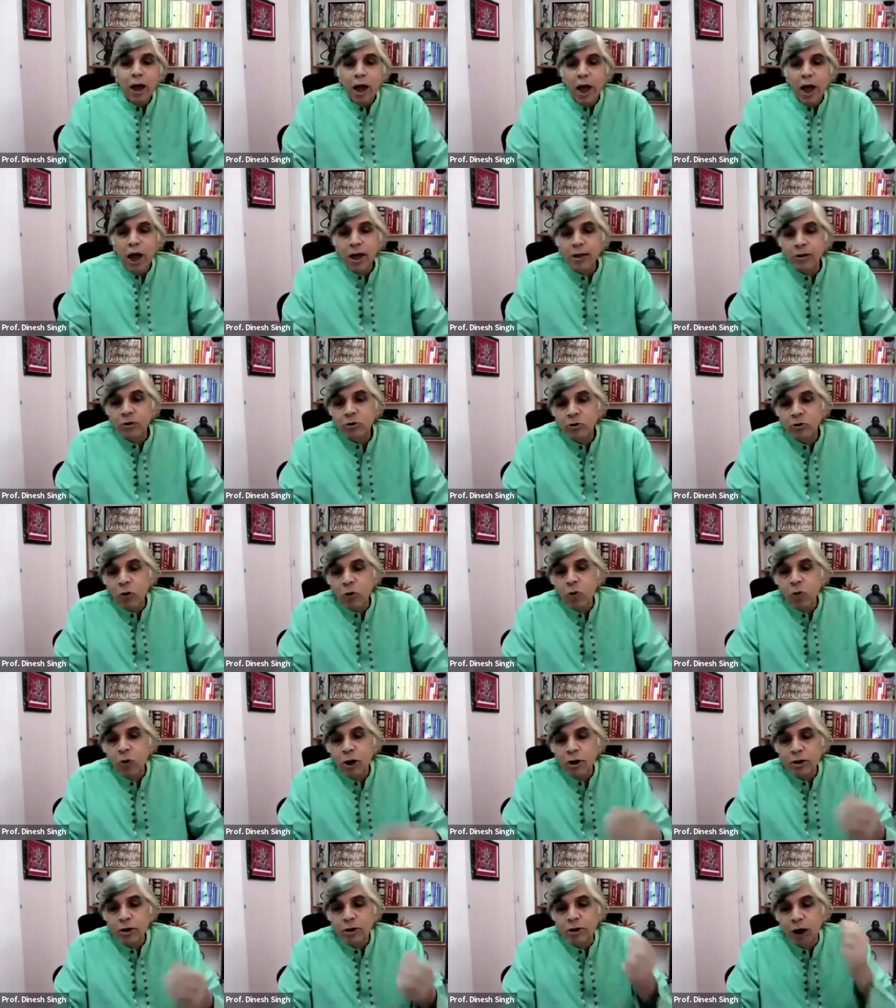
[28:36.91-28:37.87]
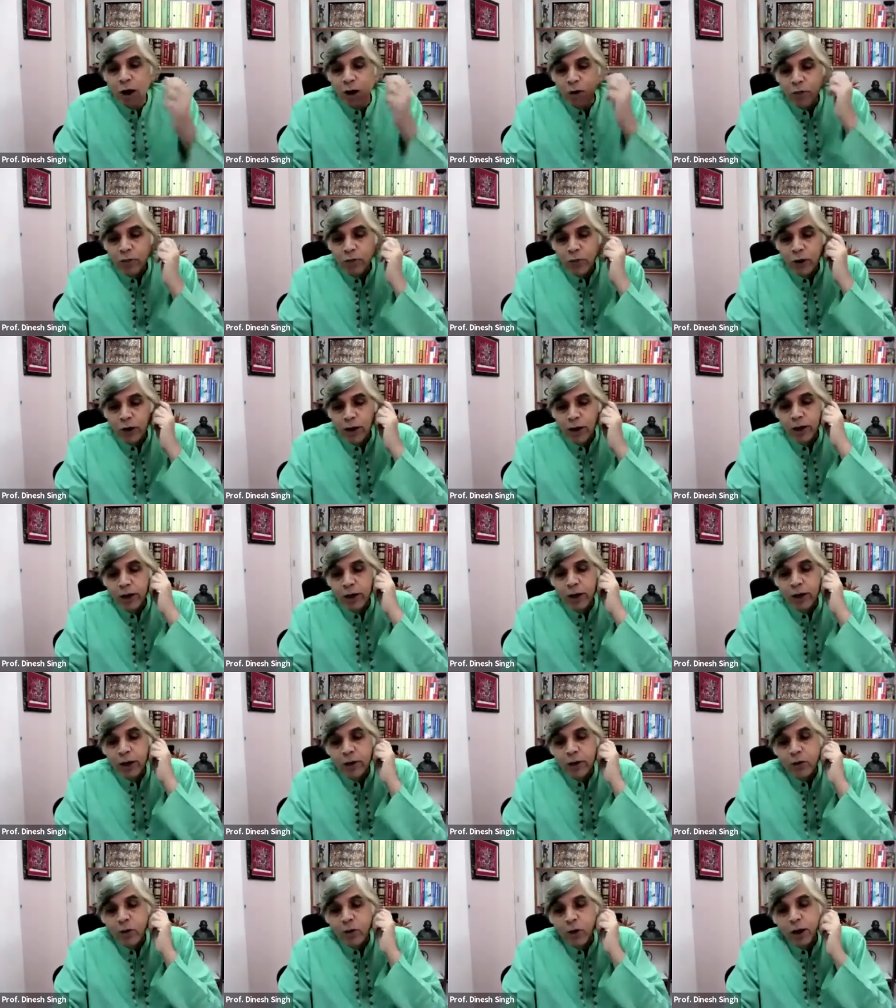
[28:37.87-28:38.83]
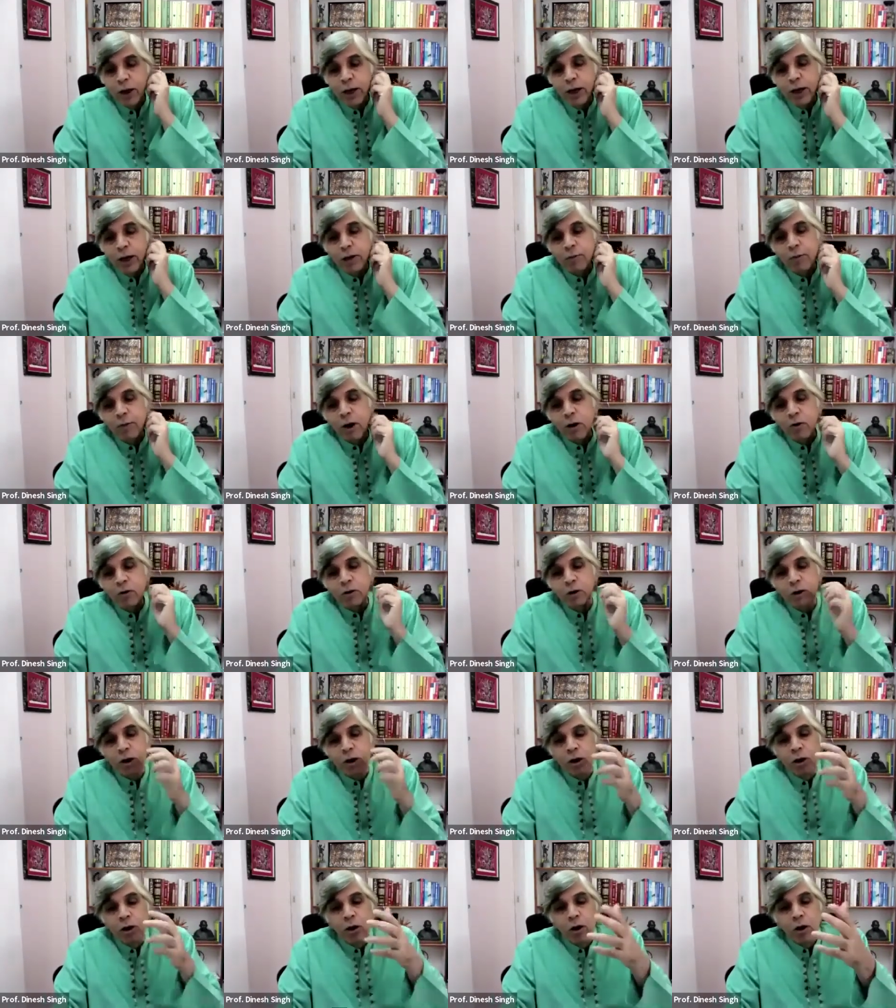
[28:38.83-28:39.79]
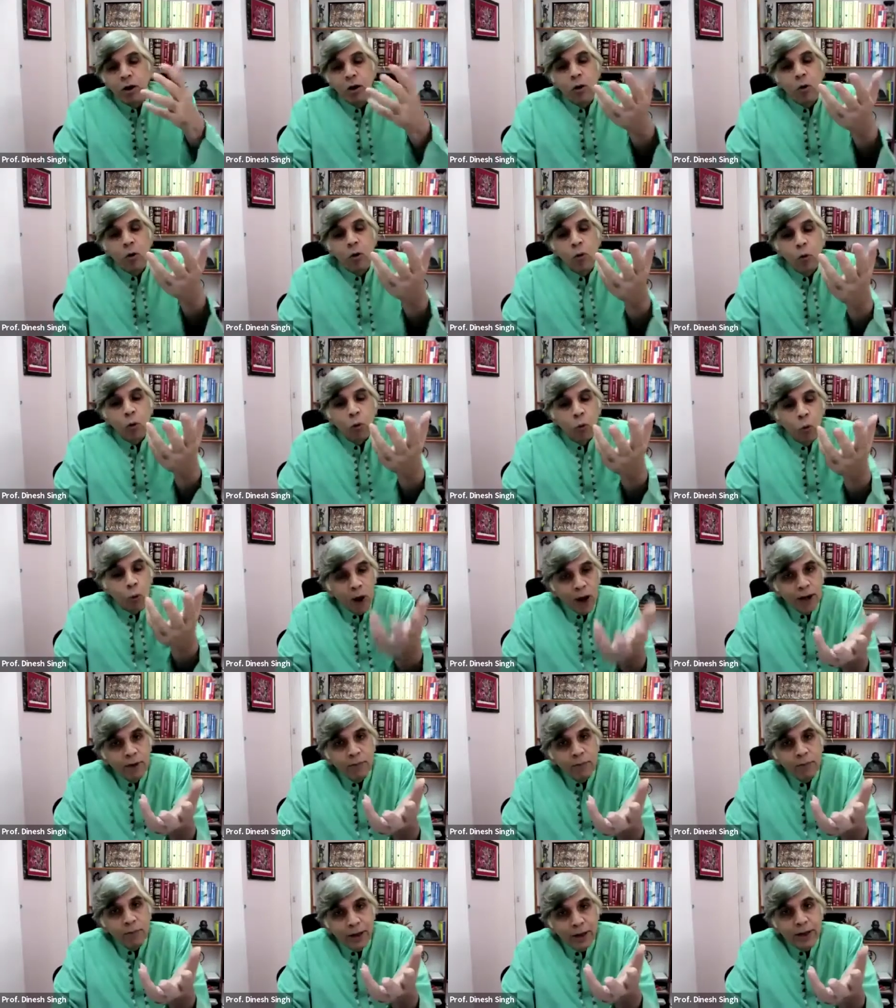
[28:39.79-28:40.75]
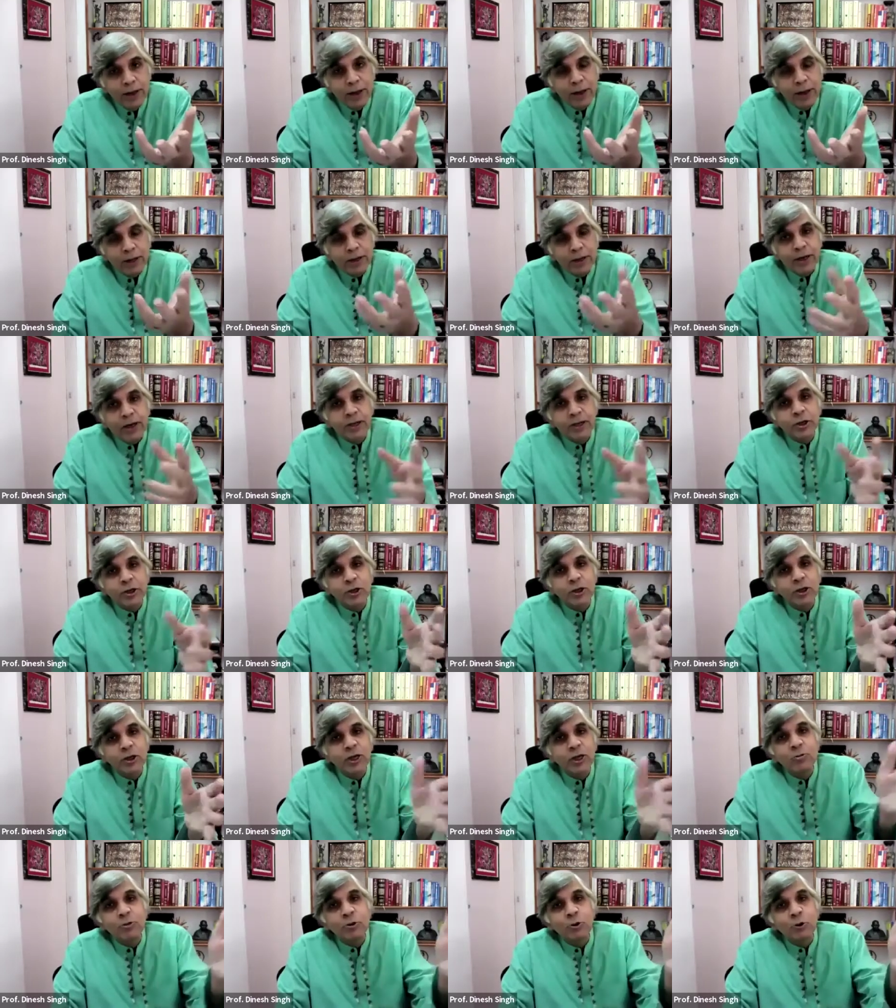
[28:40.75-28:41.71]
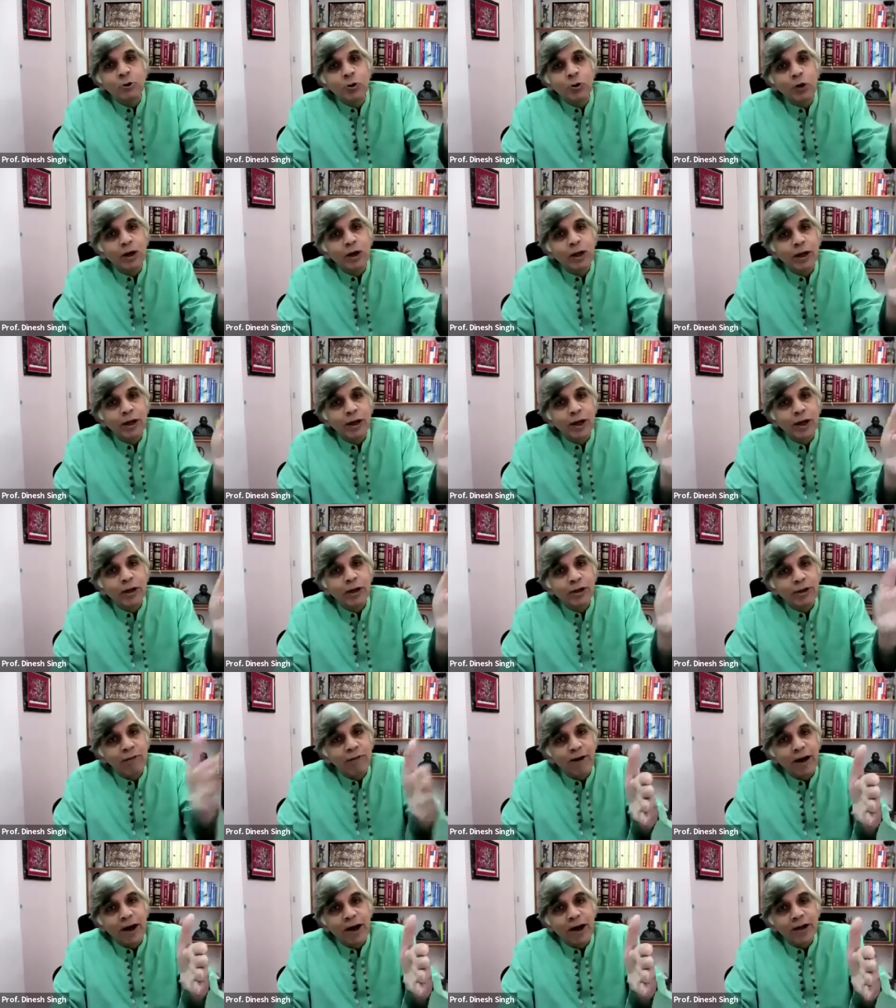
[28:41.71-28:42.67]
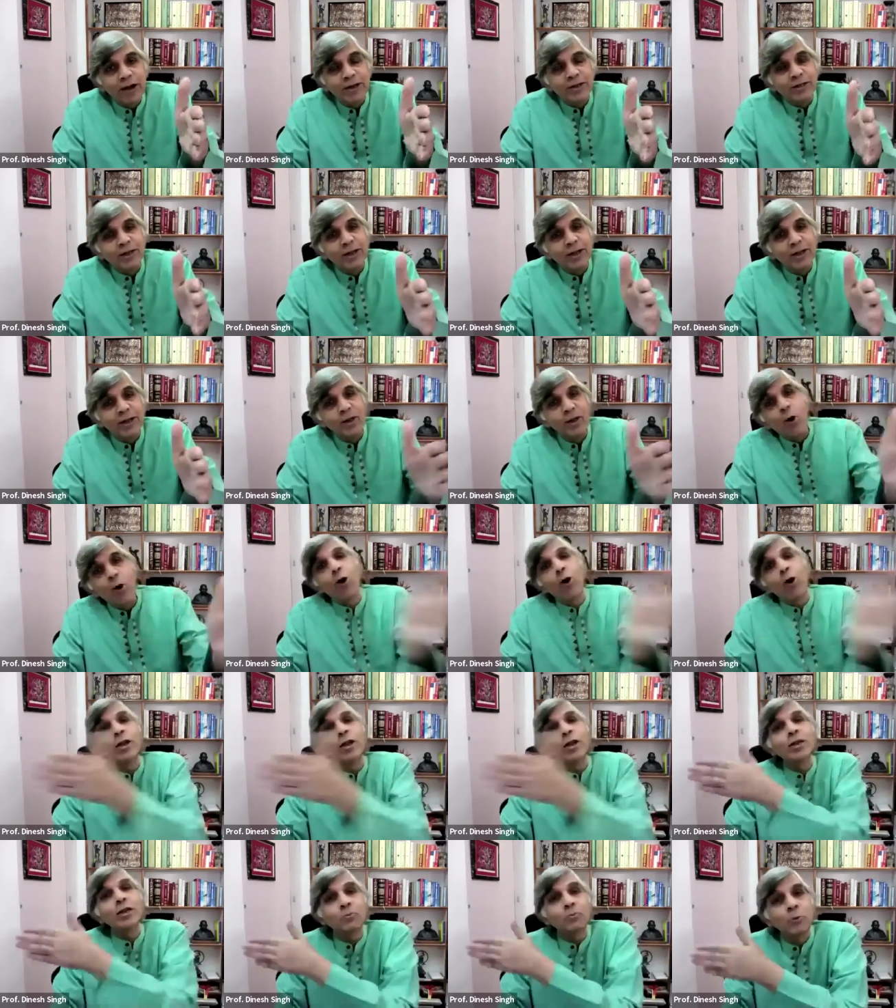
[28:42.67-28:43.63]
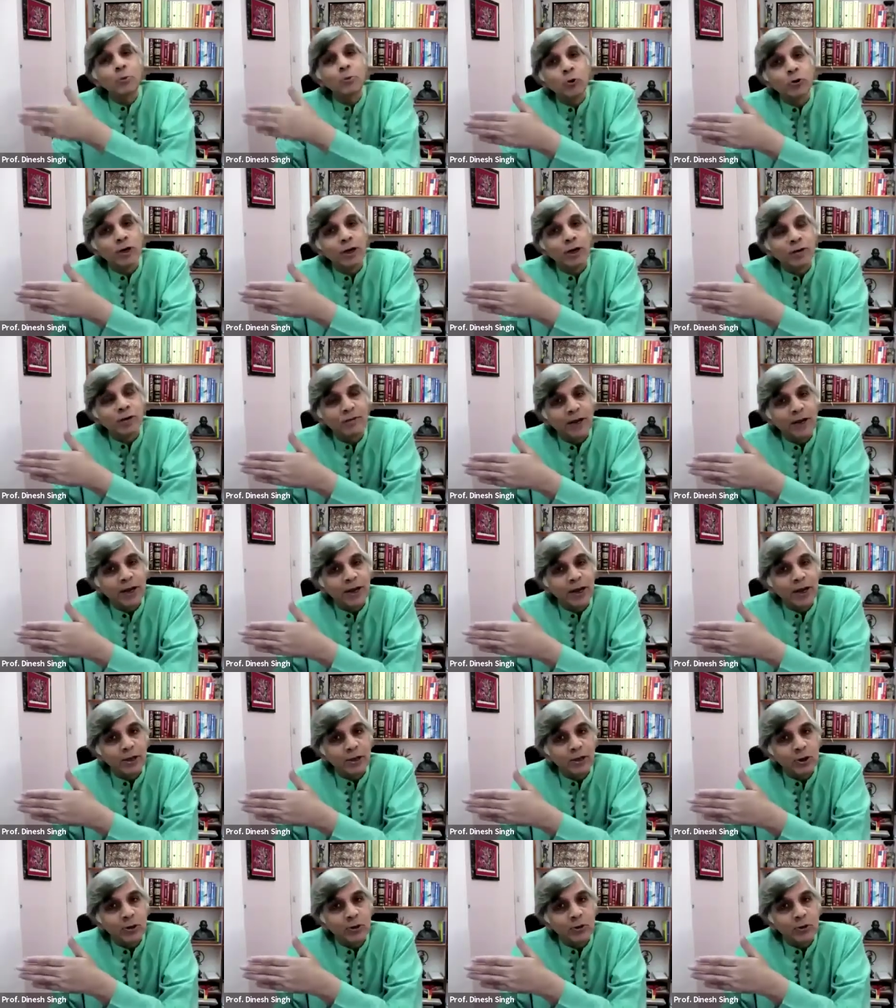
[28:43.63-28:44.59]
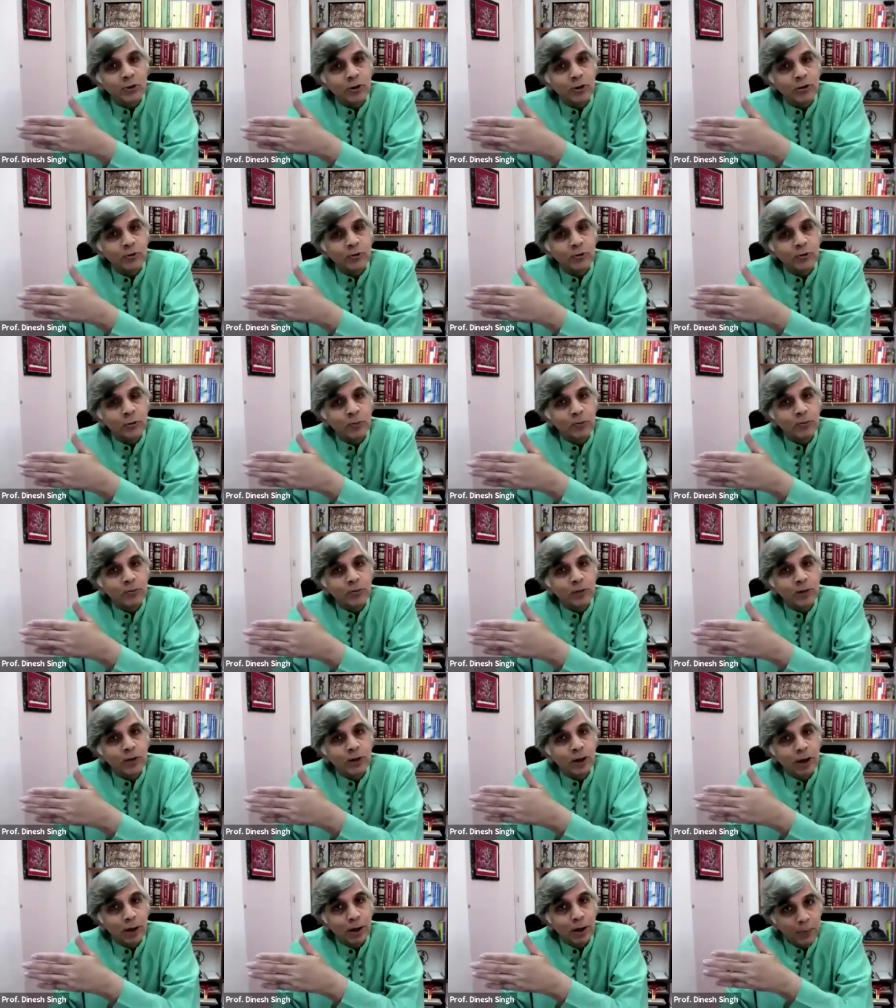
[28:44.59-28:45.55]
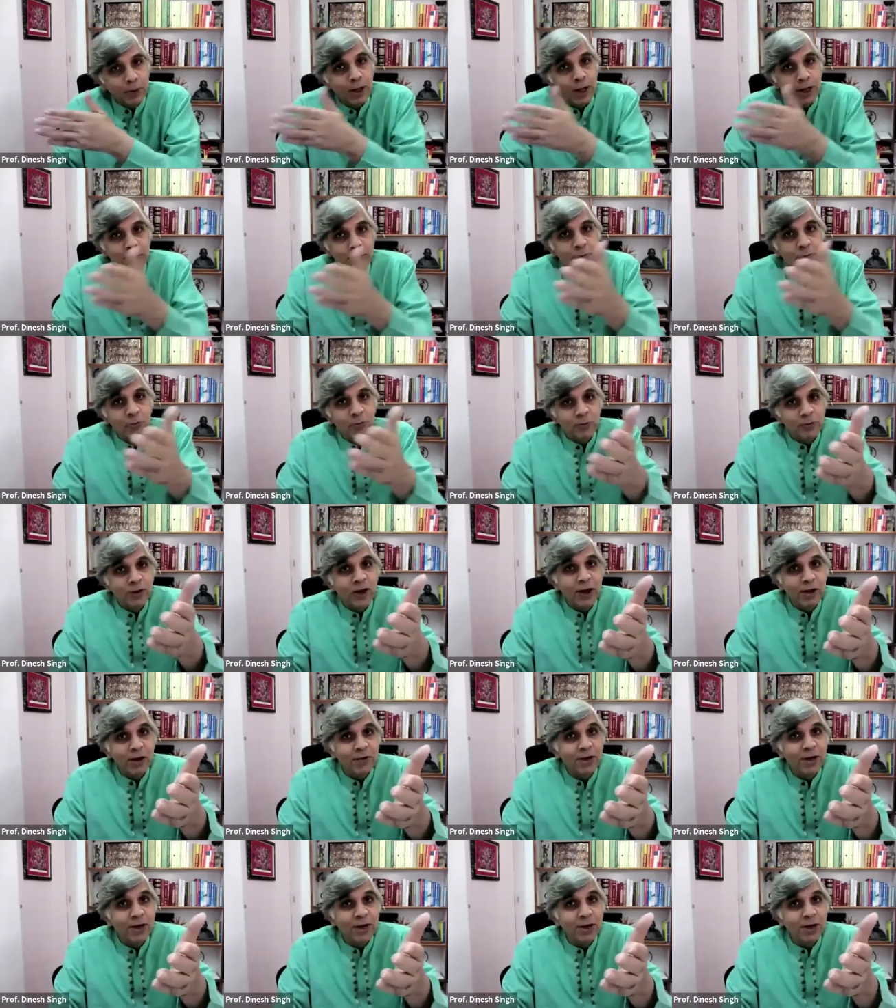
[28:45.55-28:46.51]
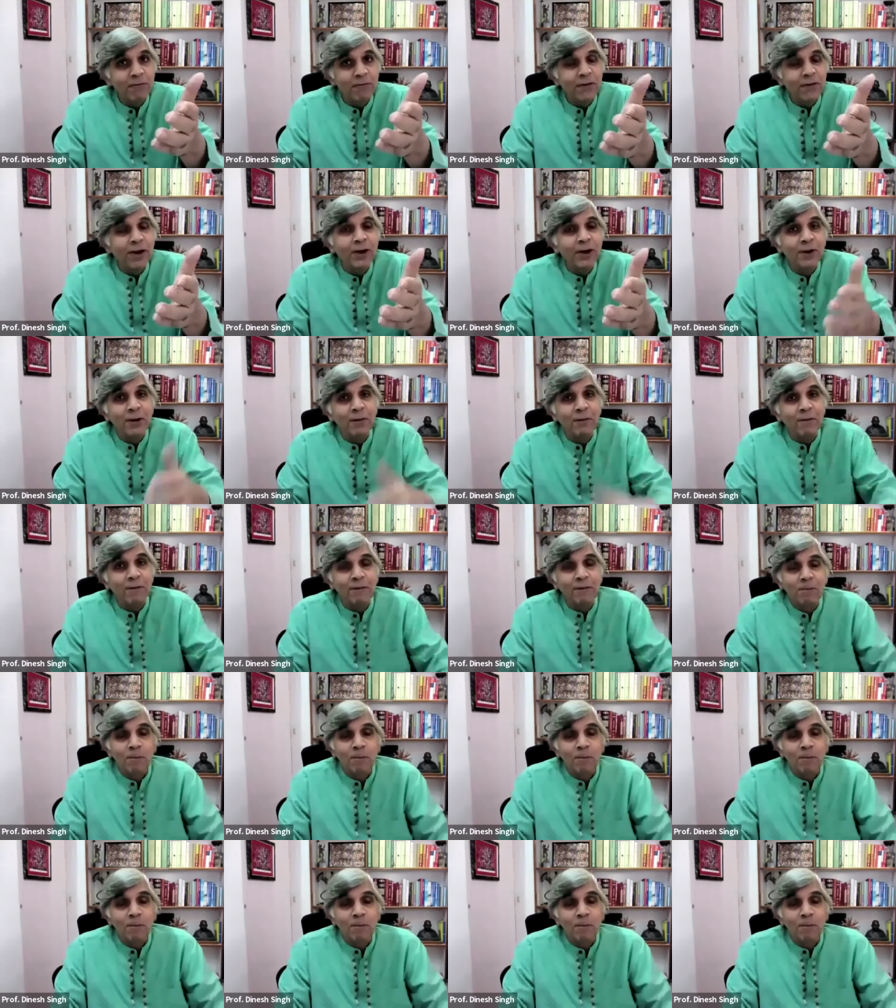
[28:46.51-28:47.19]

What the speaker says: And so watch out for it. In about 1 minute, it seems to clear the virus and all its mutant variations also. I mean, that's very, very effective.